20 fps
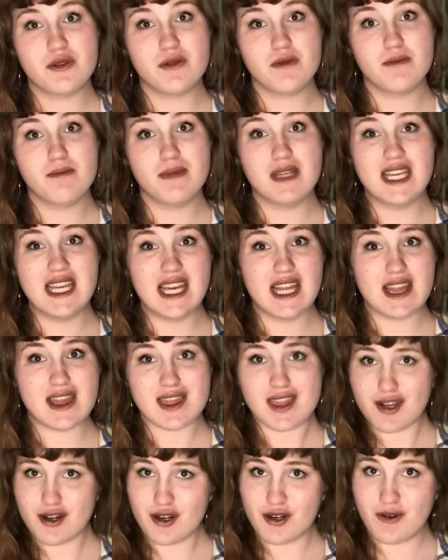me in
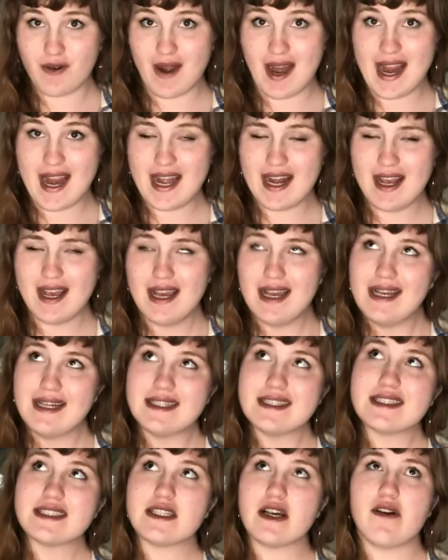3rd grade.
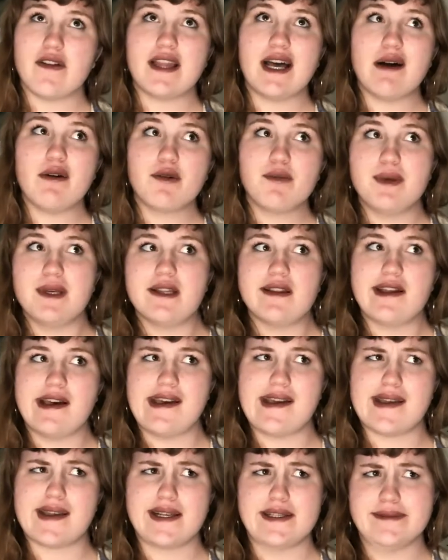So that would be
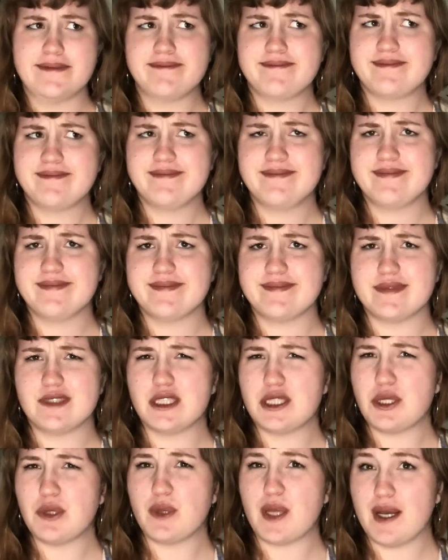like
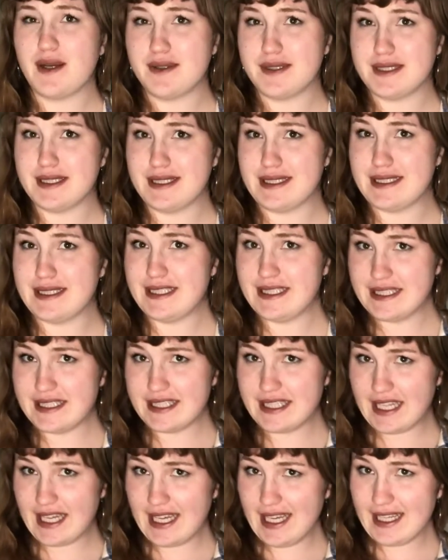
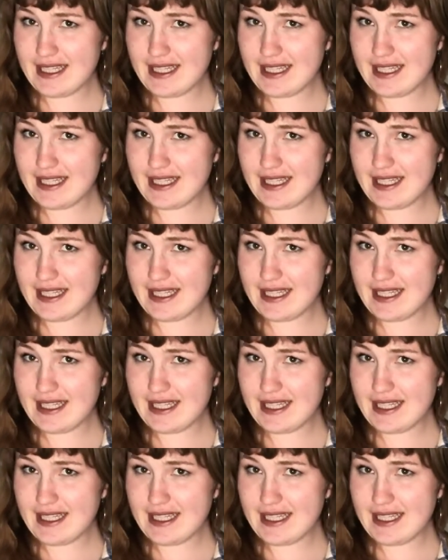2006?